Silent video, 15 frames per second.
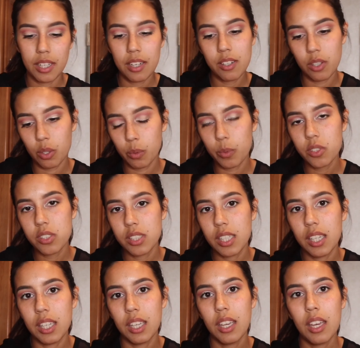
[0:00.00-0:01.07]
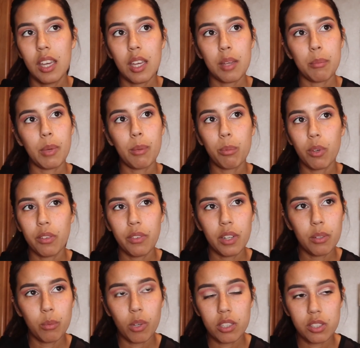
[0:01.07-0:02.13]
I don't know, we'll see. My
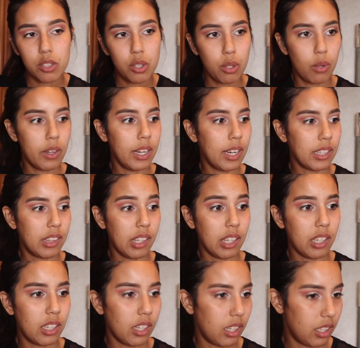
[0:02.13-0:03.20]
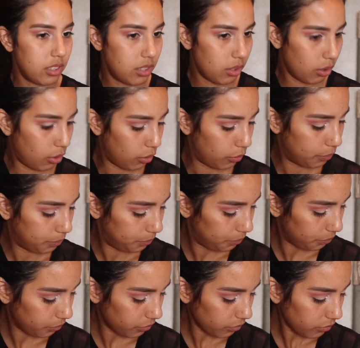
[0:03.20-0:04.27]
boyfriend wants 3, I think, so
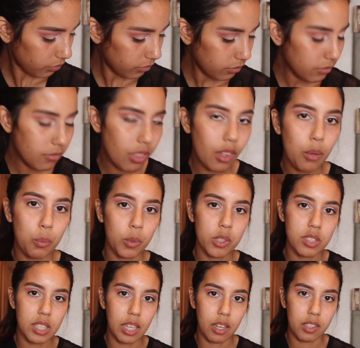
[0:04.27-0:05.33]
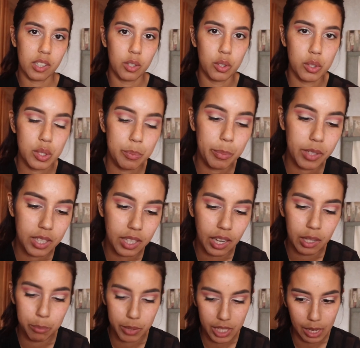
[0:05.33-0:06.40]
we'll see how it goes, but
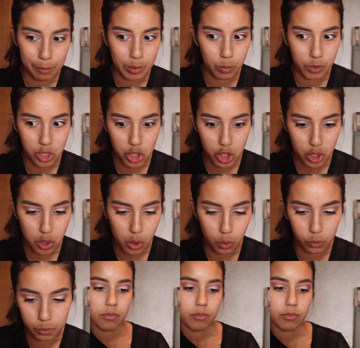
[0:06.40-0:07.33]
I'd be happy with just 2.